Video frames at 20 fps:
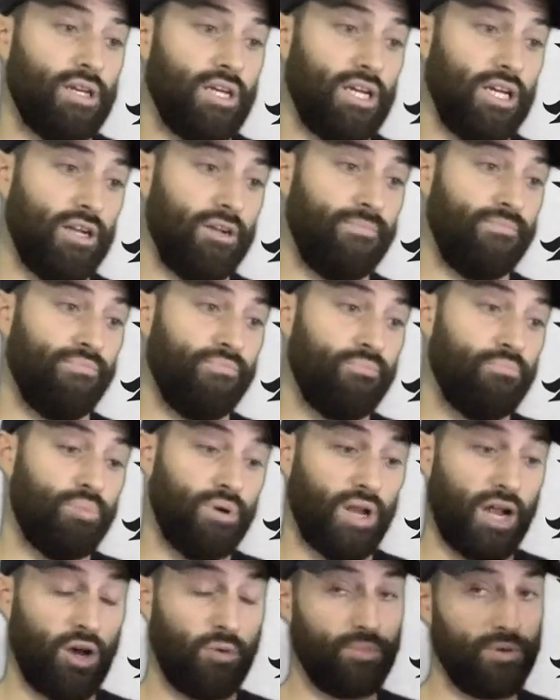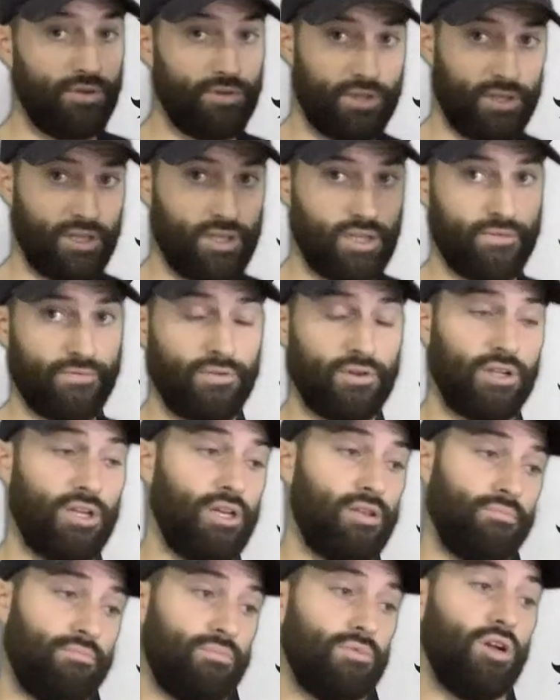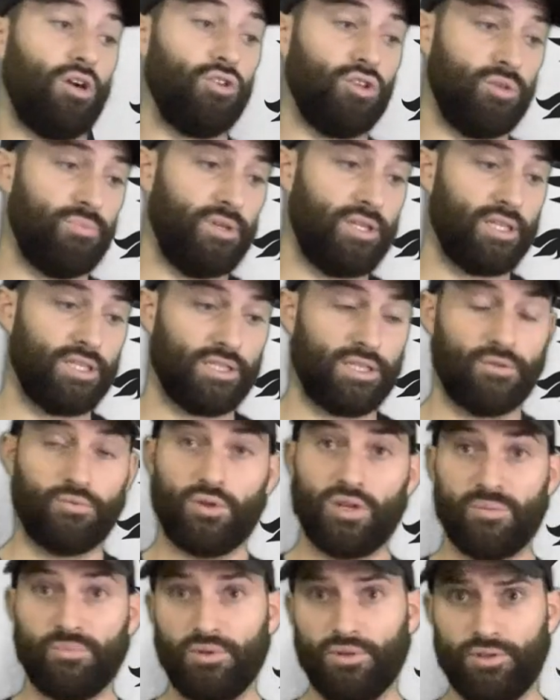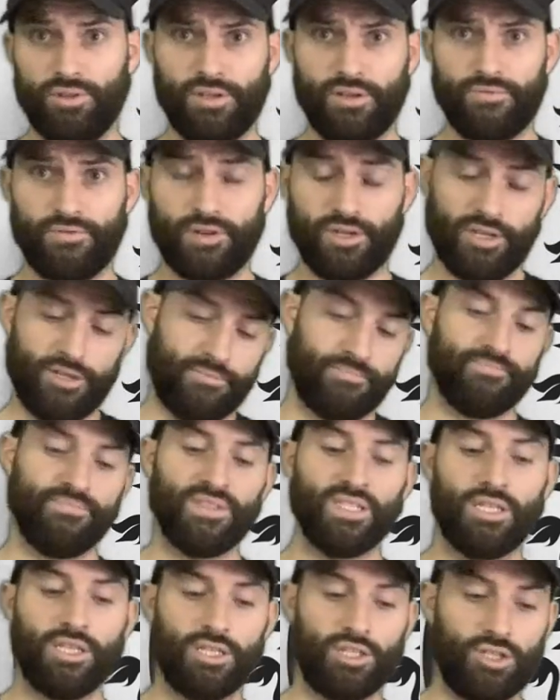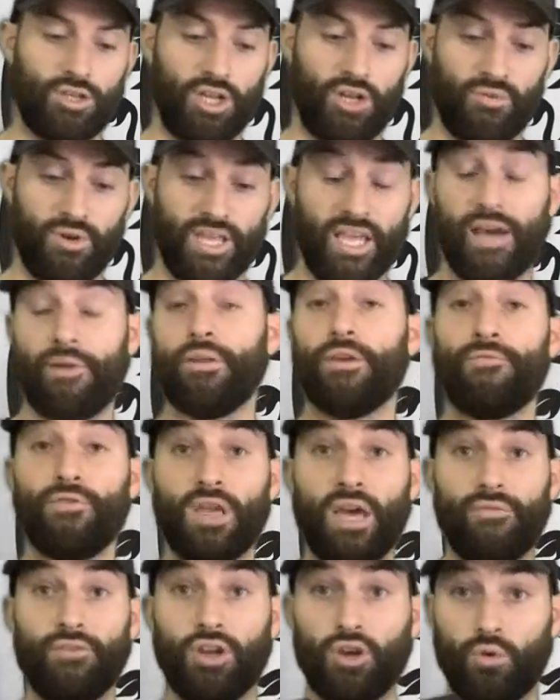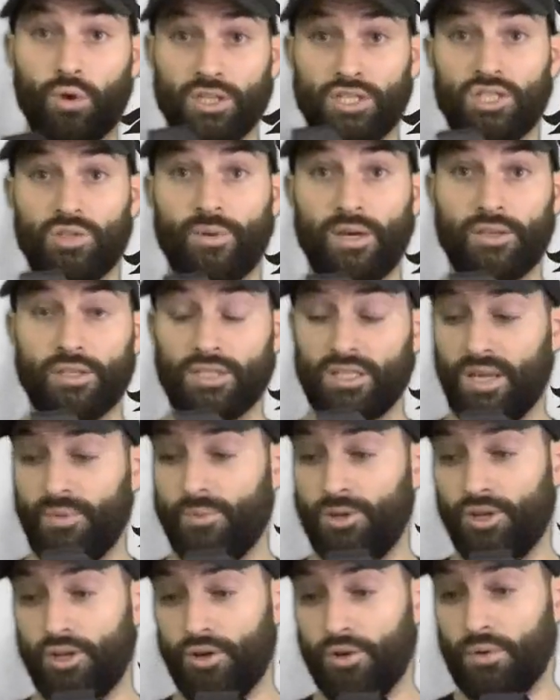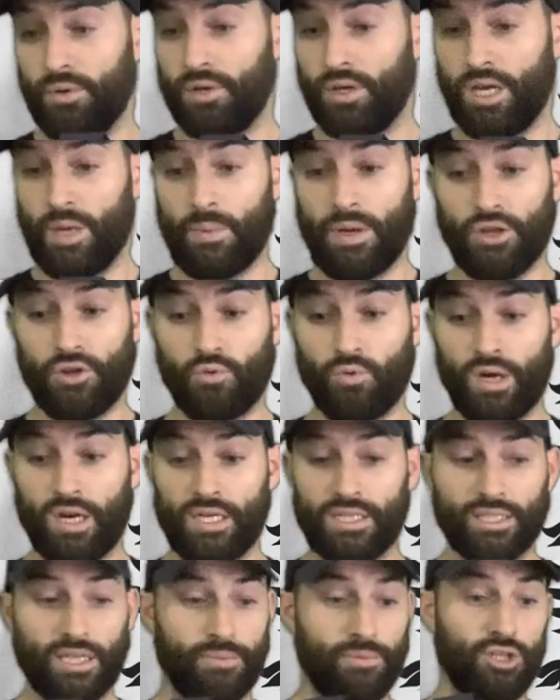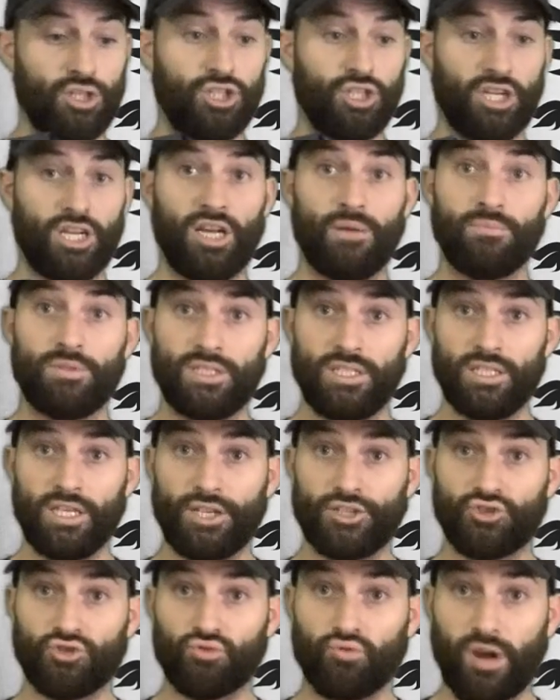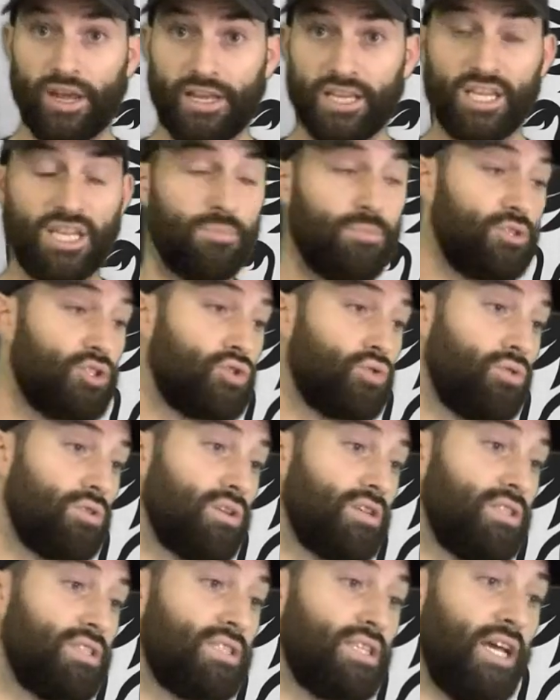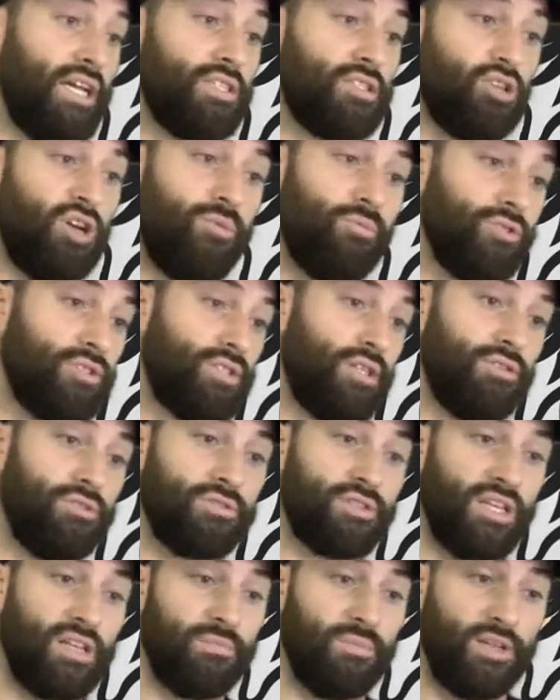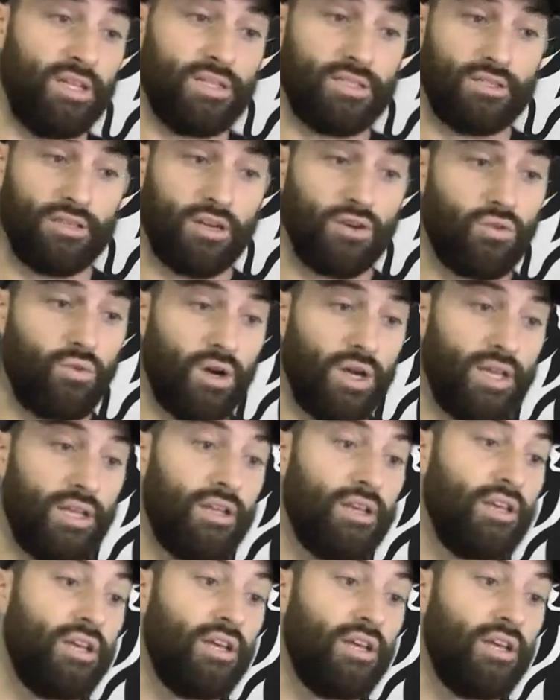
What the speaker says: But I'll be using a different gun, only because I want to build a different gun. So anyway, yeah, if you have any questions about this, let me know. Otherwise, I'm going to shut up. See, I tried to keep it short and concise, almost under 10 minutes, not quite.